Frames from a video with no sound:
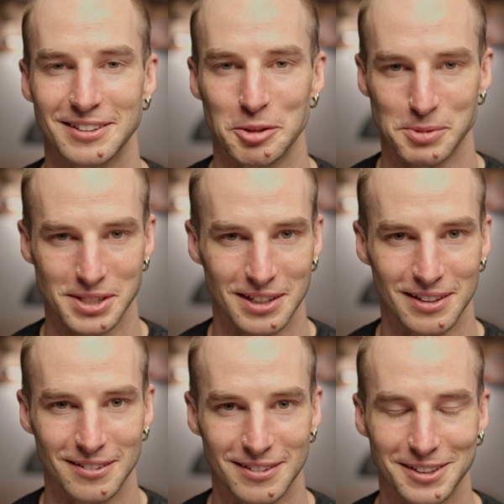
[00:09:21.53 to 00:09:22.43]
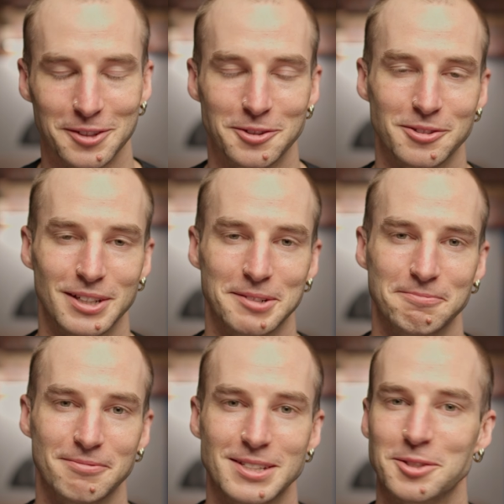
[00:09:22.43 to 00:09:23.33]
It helps the channel out in a huge way.
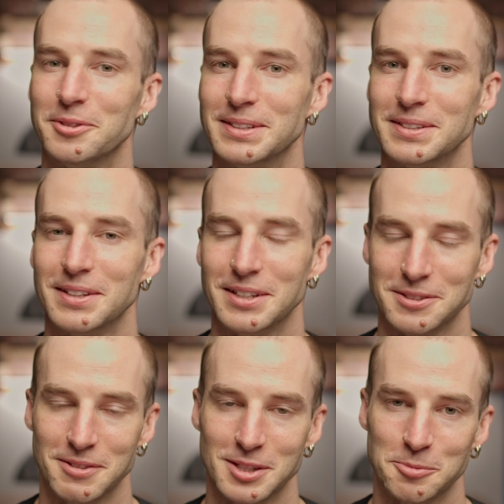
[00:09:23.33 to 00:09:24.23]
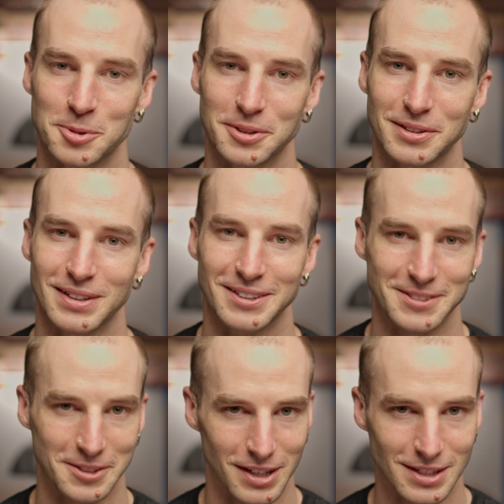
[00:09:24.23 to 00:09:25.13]
As always, thanks for the support, and I'll
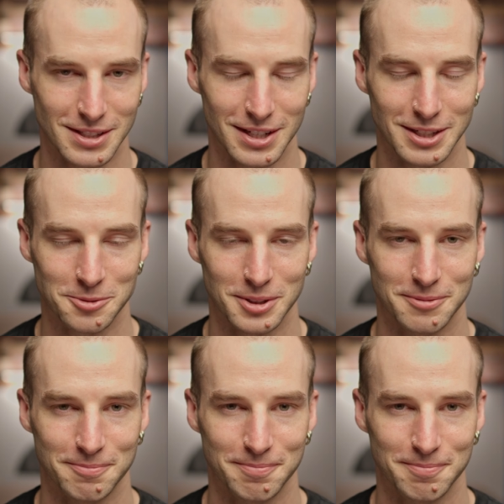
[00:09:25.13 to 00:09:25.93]
see you guys in the next one.